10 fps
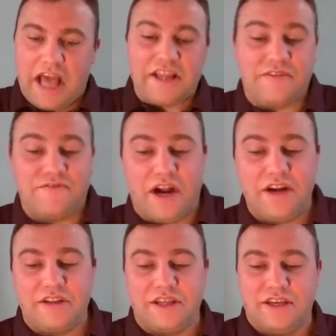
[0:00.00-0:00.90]
And then
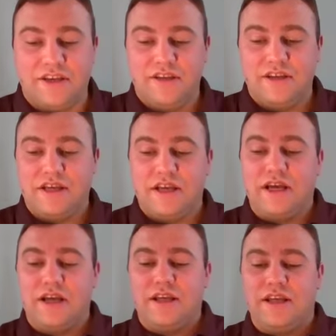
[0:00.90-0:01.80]
finally
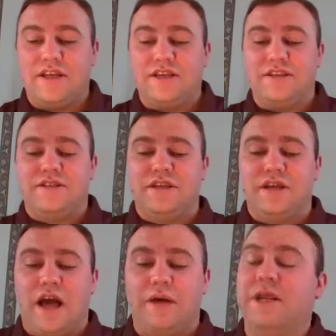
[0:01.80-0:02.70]
is
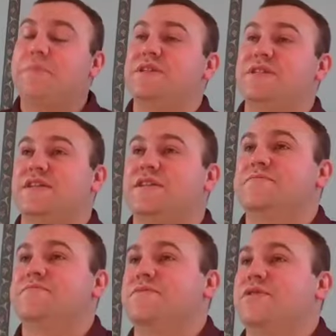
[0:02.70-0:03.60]
omnipotent.
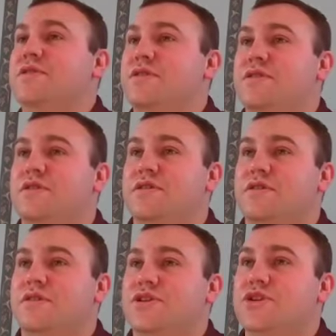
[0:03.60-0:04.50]

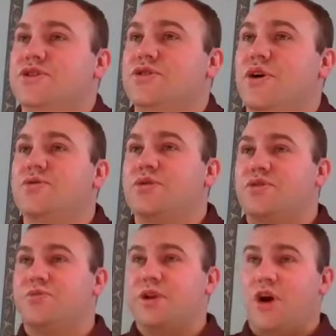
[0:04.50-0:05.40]
So the
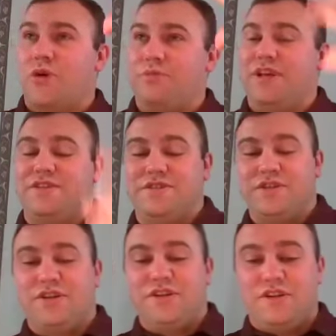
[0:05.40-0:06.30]
three omnis.
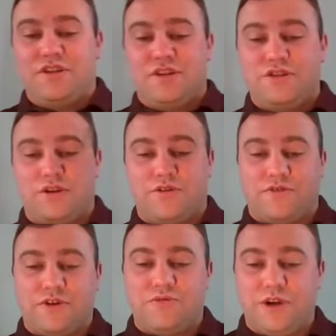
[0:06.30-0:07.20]
So the
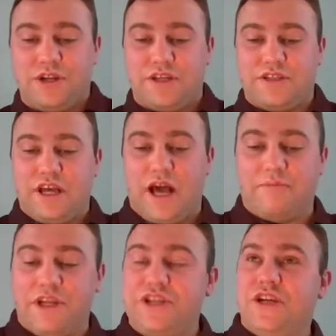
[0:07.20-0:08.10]
first one is
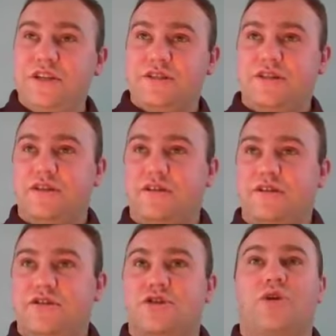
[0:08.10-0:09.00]
omniscient,
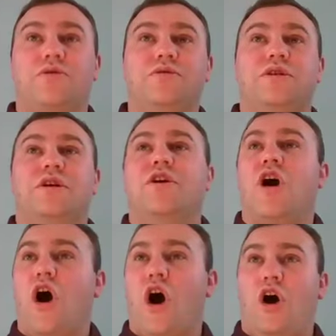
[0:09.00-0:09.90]
so
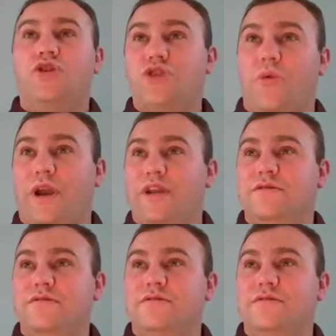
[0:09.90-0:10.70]
all-knowing.